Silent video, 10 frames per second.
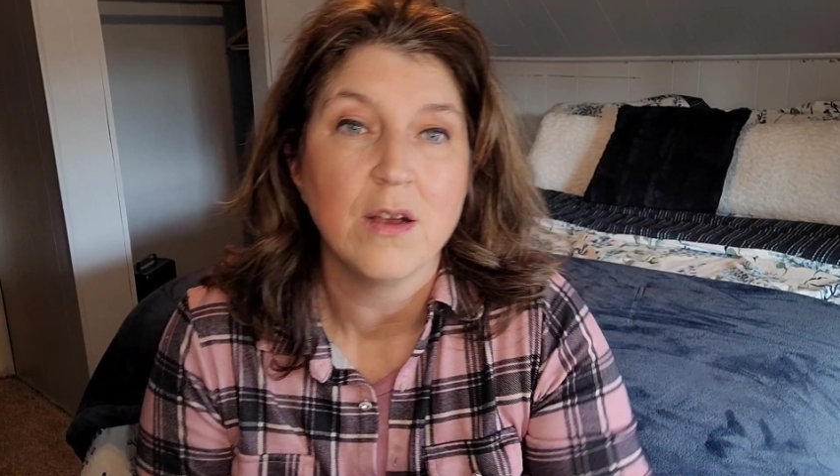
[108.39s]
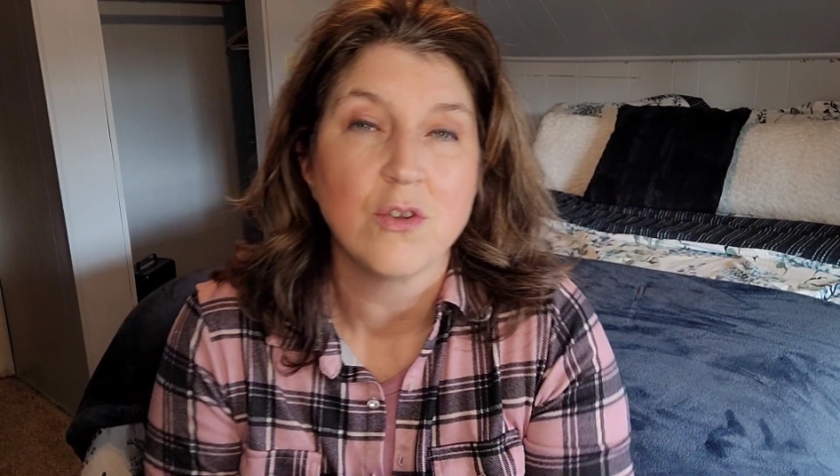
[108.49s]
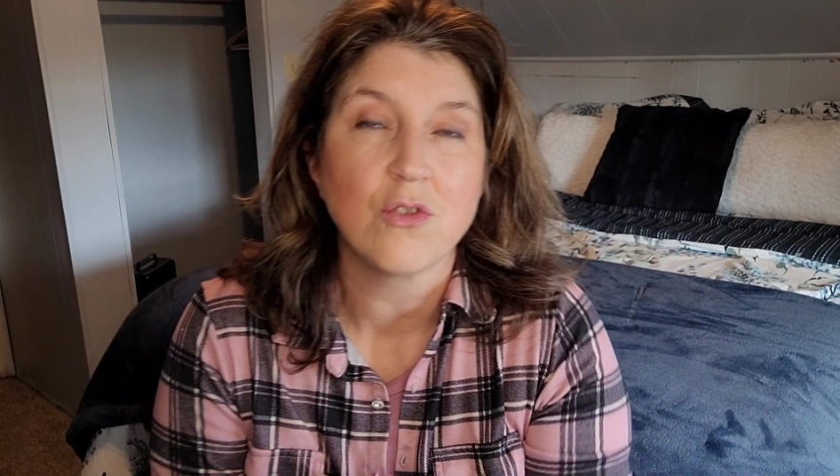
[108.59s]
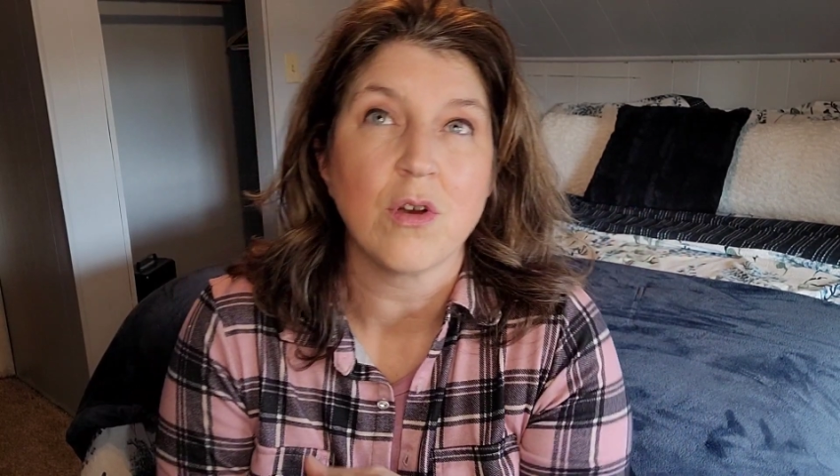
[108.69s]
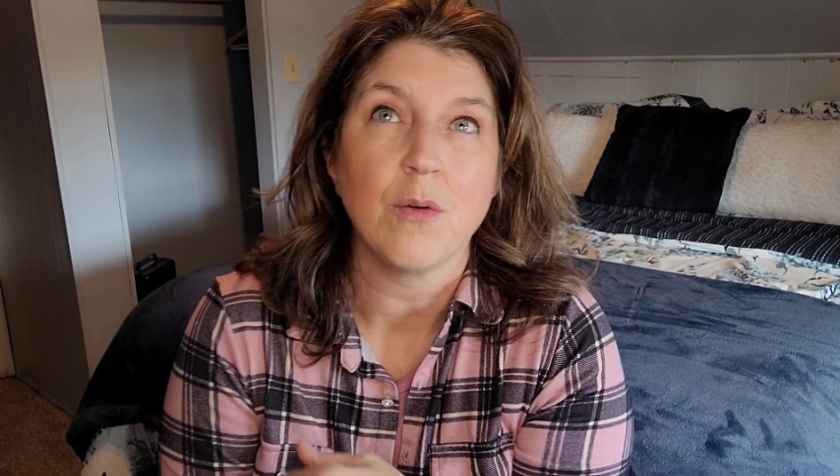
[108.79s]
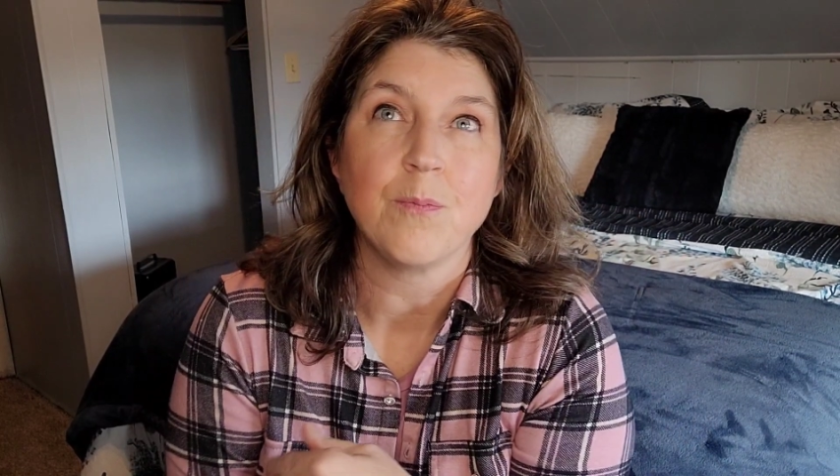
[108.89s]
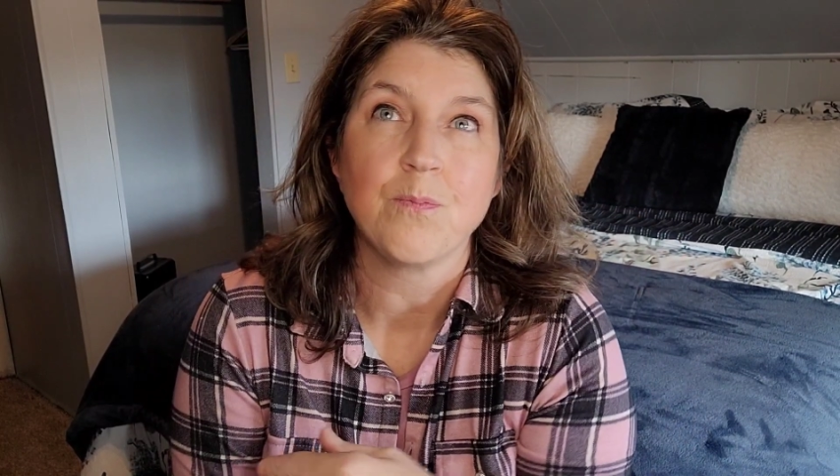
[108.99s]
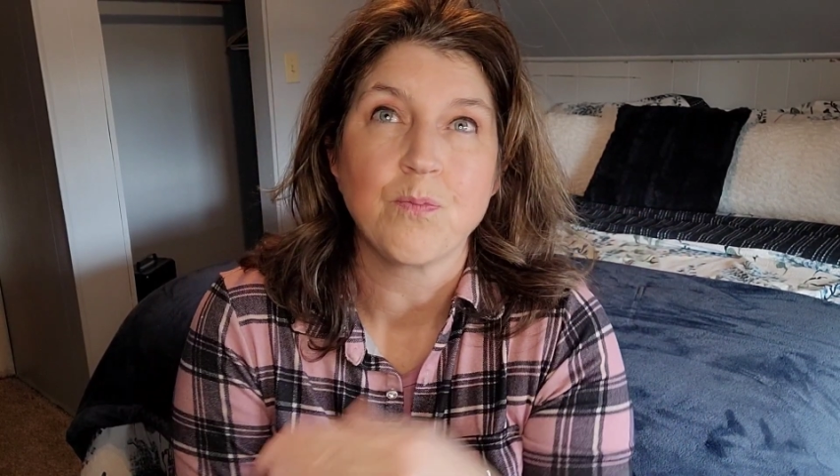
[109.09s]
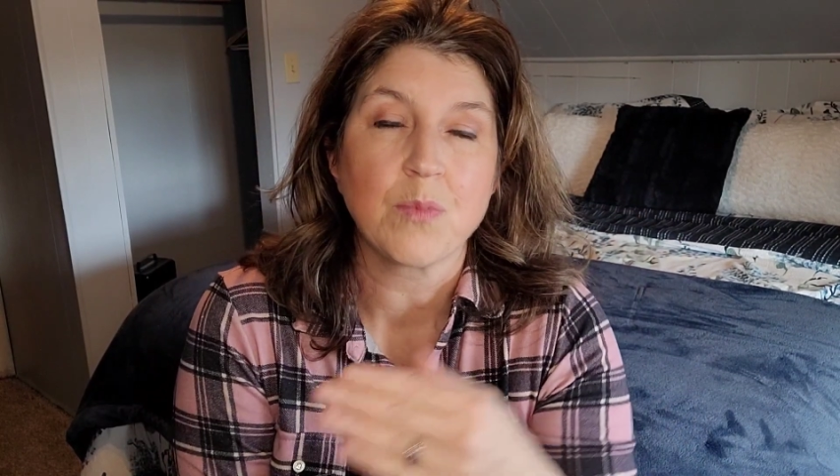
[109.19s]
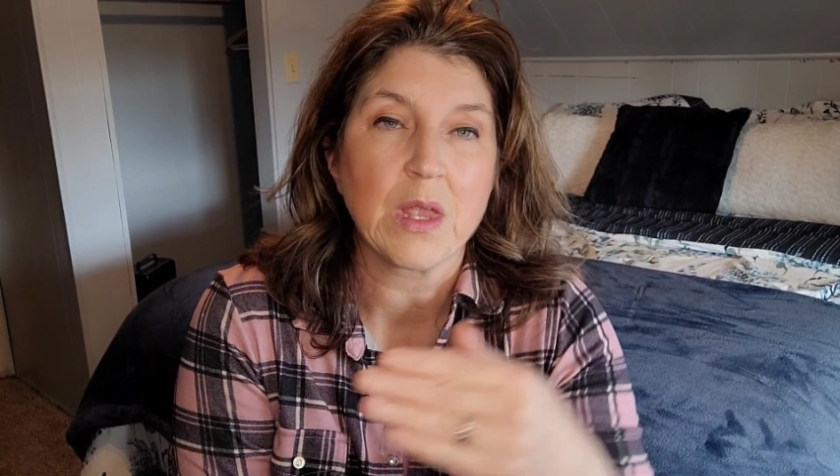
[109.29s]
So
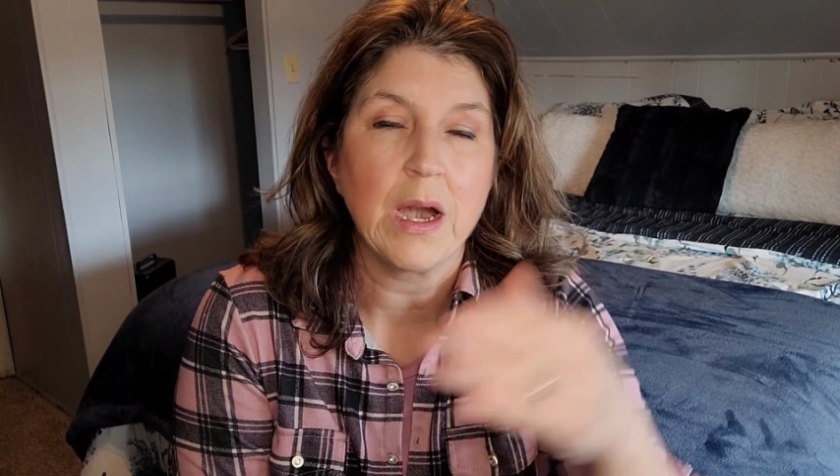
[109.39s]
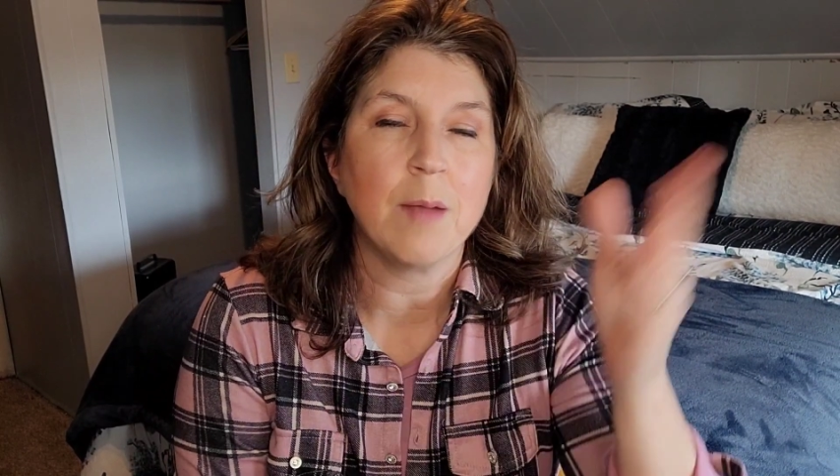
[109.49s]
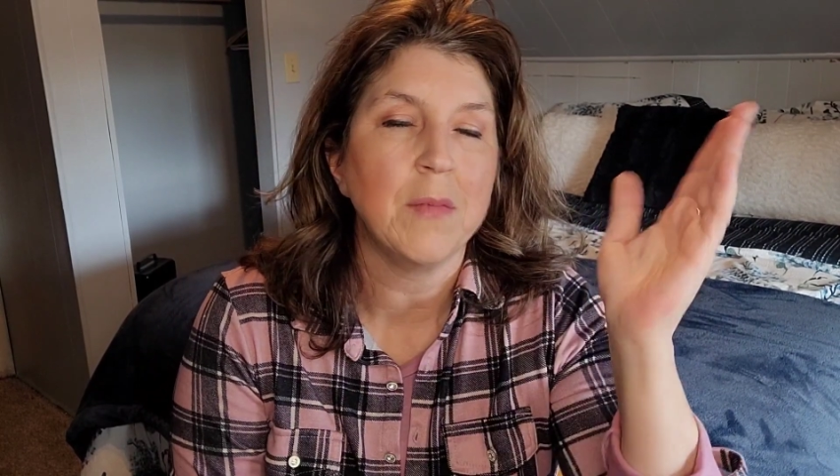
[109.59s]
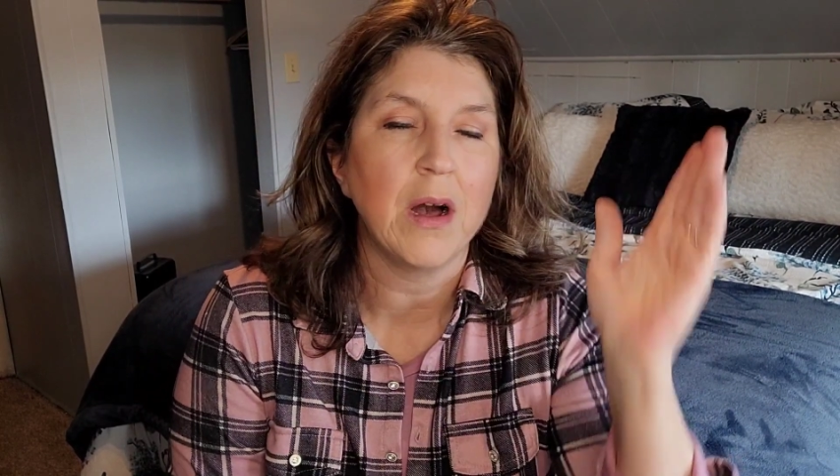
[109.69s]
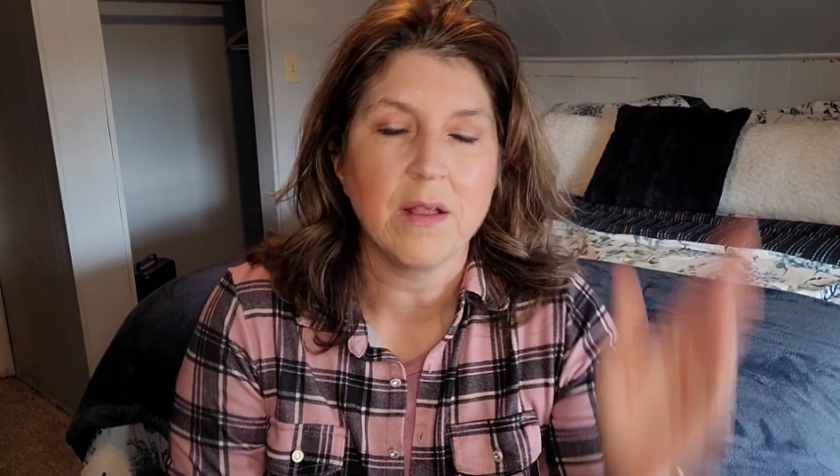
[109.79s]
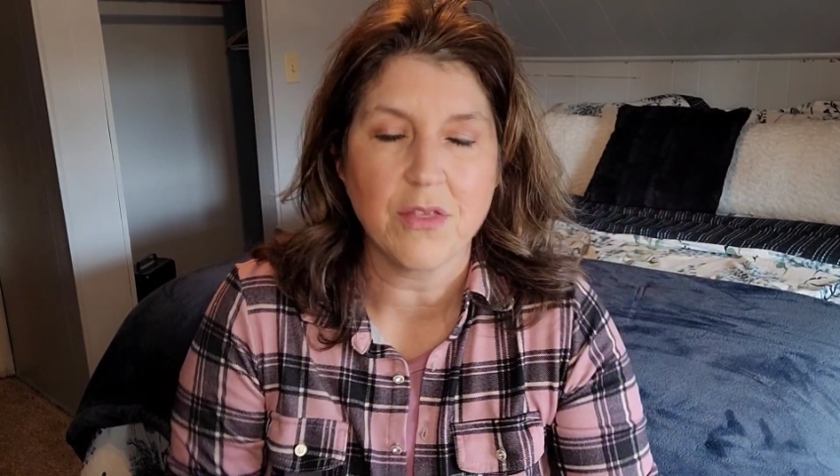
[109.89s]
I'm not